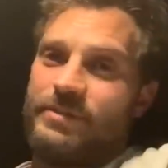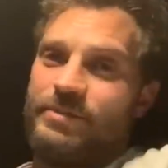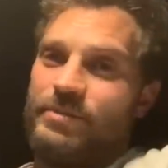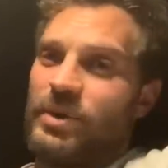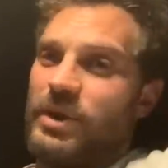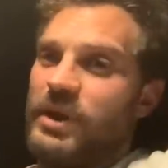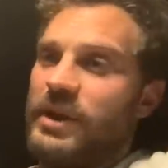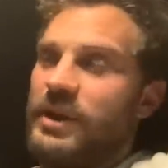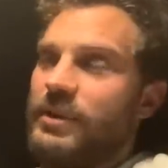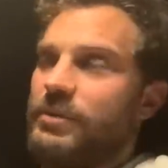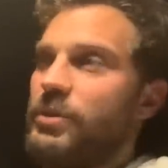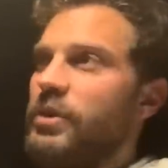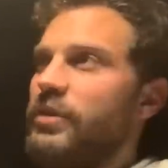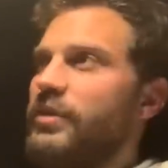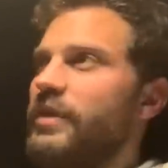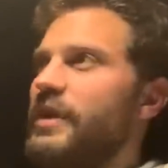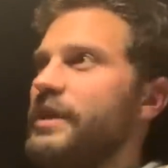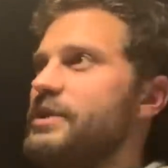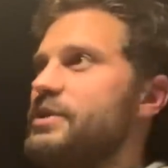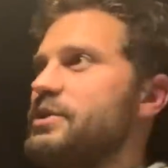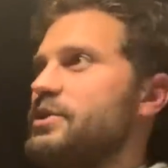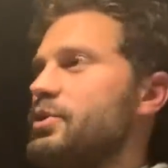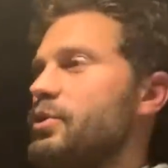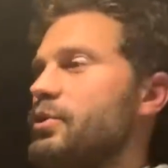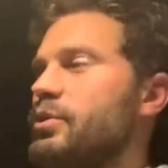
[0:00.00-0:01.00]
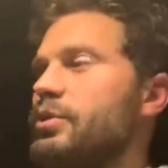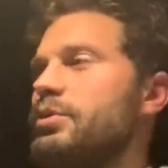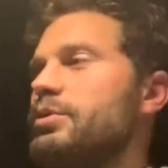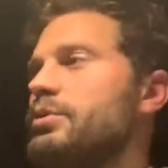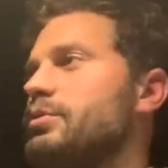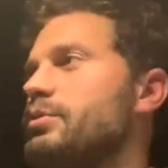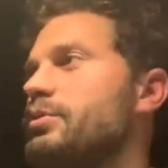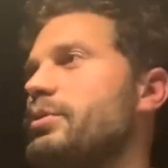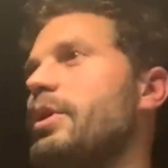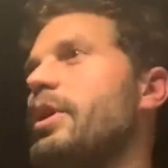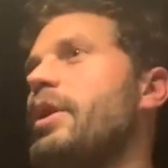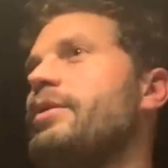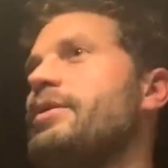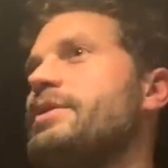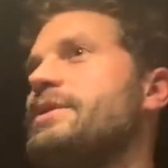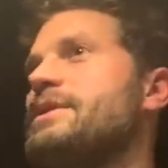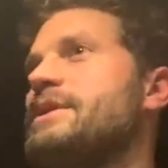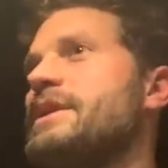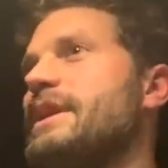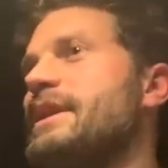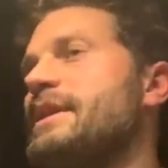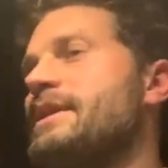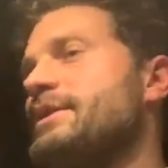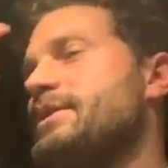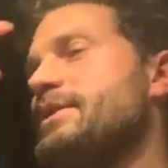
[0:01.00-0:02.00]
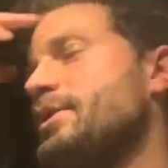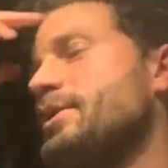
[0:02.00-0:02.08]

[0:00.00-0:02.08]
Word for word: a brilliant movie. It's so obviously